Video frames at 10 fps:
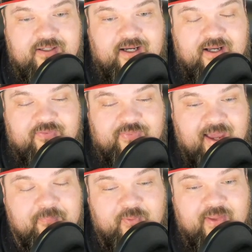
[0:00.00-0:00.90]

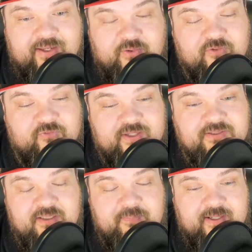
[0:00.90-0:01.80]
That play could have
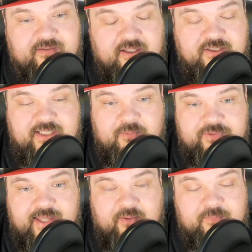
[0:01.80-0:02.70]
easily been a touchdown
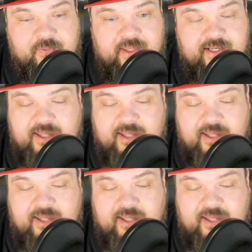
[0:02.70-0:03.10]
with how he played it.